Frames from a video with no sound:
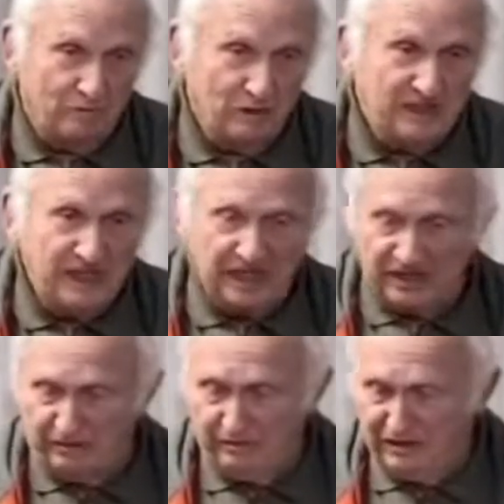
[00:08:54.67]
We needed
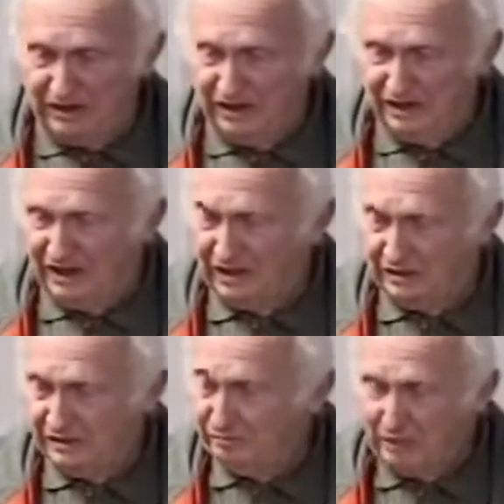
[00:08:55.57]

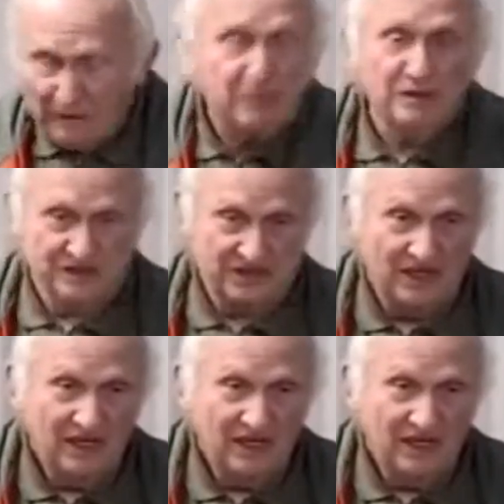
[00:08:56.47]
uh, peppers